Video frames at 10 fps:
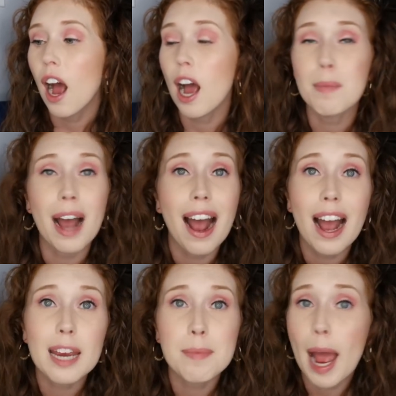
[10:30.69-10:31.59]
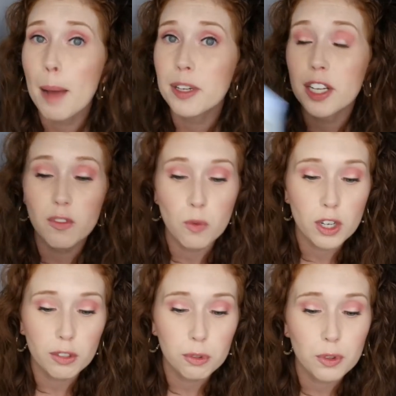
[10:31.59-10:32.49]
Um, I am happy to have
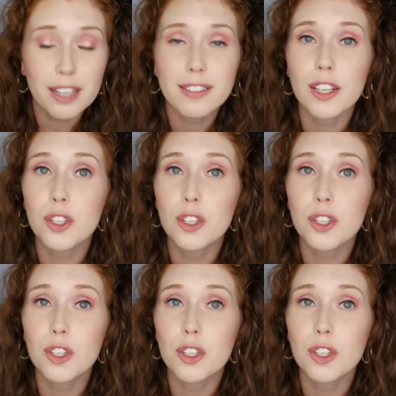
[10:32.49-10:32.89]
worked through this.